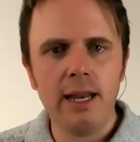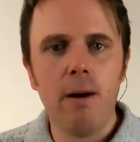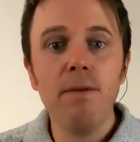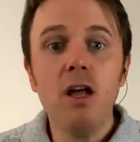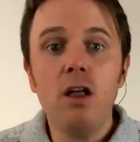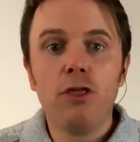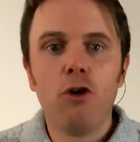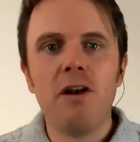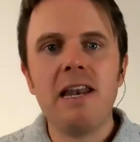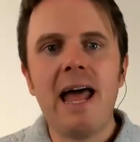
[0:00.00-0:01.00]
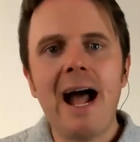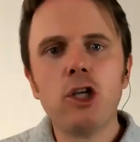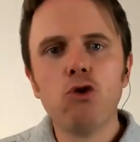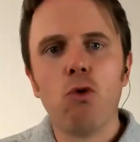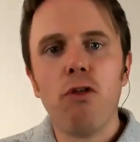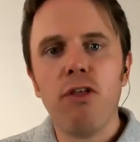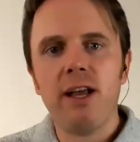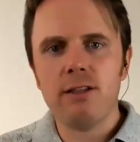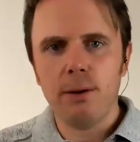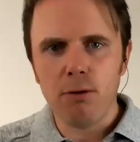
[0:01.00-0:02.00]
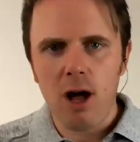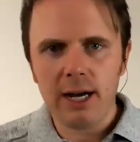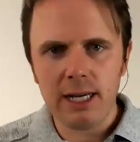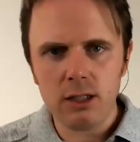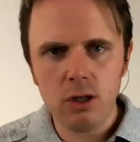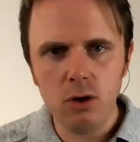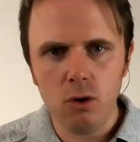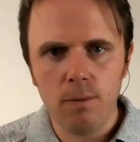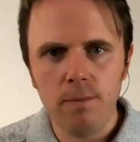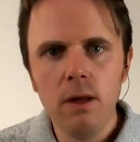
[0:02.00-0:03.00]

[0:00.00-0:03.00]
Now, there are natural things that block it too.